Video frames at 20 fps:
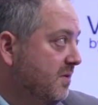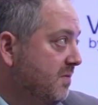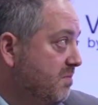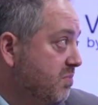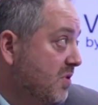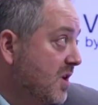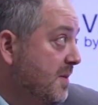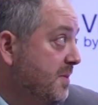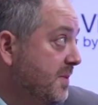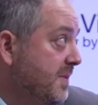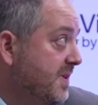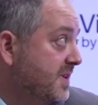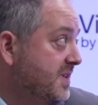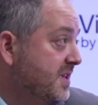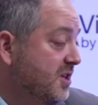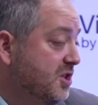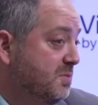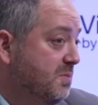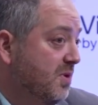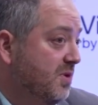probably the
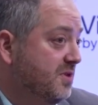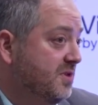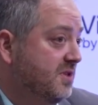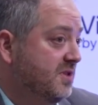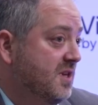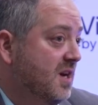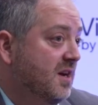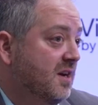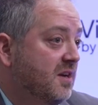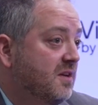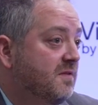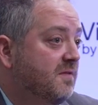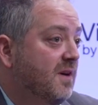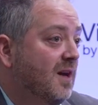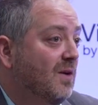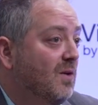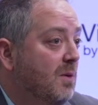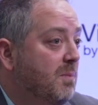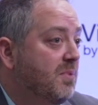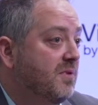salesperson's not going to
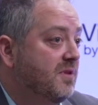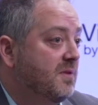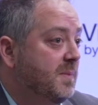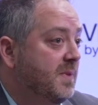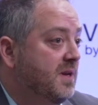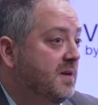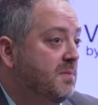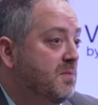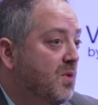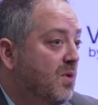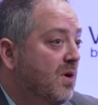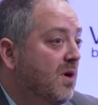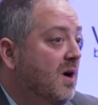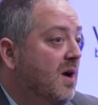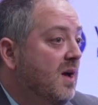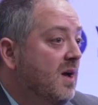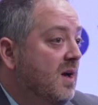follow up with them anymore.